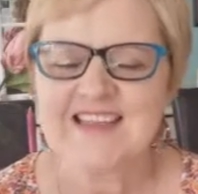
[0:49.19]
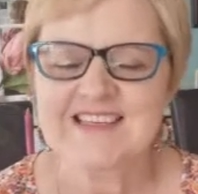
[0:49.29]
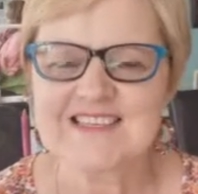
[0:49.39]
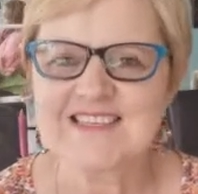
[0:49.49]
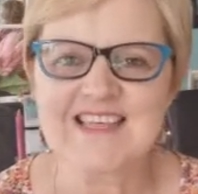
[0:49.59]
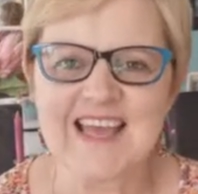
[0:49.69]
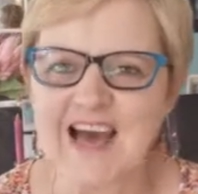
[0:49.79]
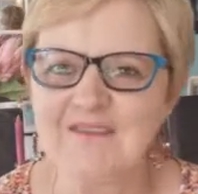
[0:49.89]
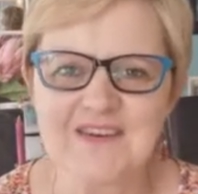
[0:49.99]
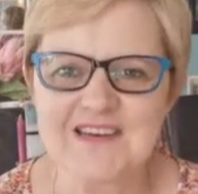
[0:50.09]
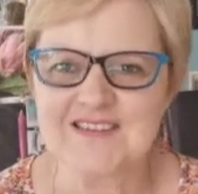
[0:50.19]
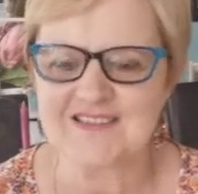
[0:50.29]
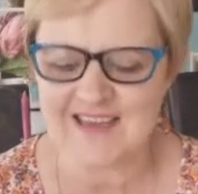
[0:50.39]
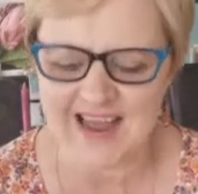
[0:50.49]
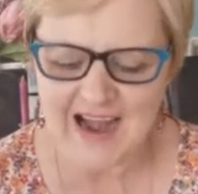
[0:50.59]
This is the
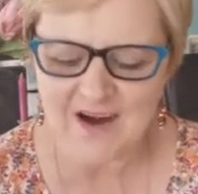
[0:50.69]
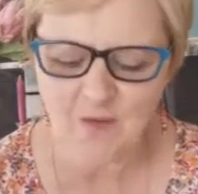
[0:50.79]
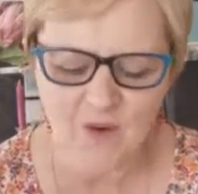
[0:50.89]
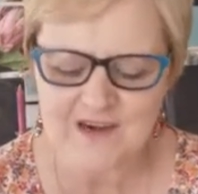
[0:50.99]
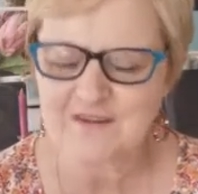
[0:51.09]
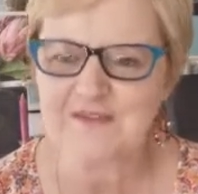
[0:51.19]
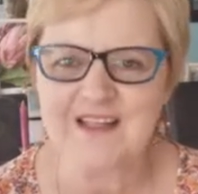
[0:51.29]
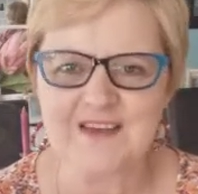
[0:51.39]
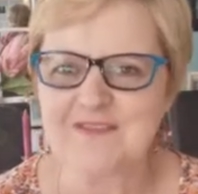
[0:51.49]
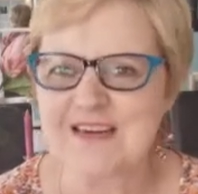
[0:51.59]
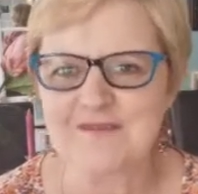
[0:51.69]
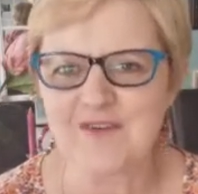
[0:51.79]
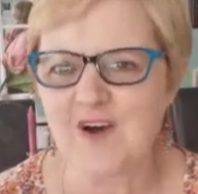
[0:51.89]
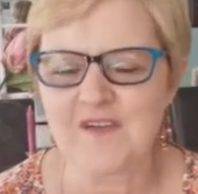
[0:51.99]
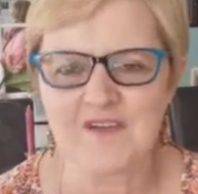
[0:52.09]
covenant that our wonderful Heavenly
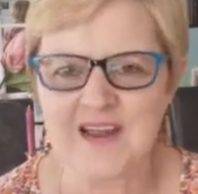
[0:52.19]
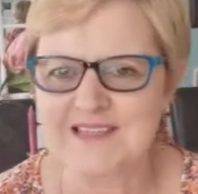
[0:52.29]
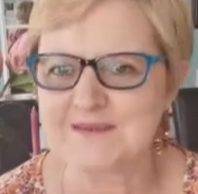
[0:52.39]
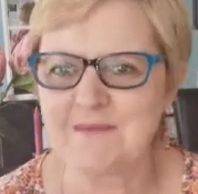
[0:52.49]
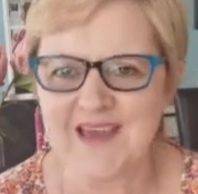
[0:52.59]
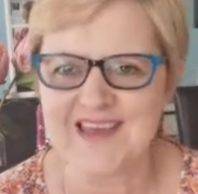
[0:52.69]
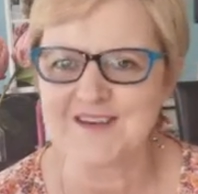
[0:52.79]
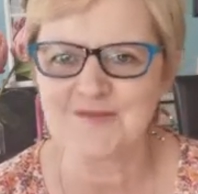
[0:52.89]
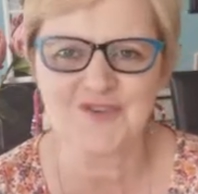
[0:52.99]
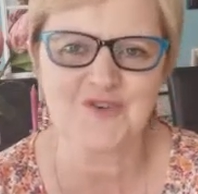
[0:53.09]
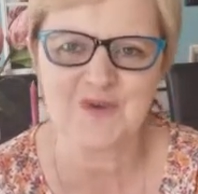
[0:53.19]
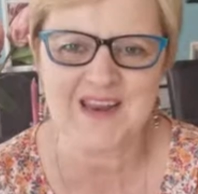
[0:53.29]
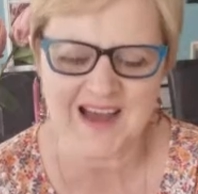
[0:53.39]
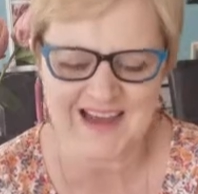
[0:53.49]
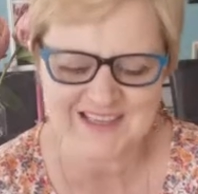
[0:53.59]
Father has made with you
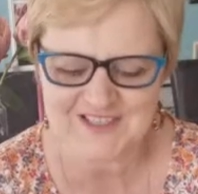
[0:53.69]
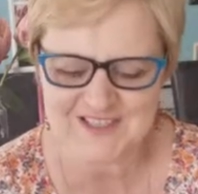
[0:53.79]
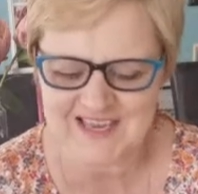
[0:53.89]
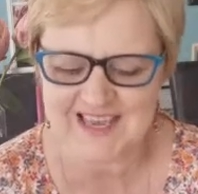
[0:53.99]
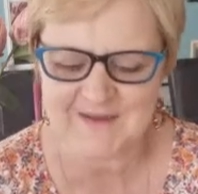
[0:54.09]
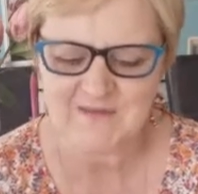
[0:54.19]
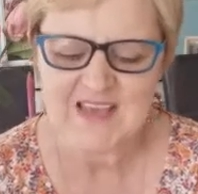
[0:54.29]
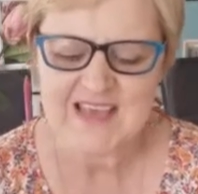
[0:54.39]
and I today.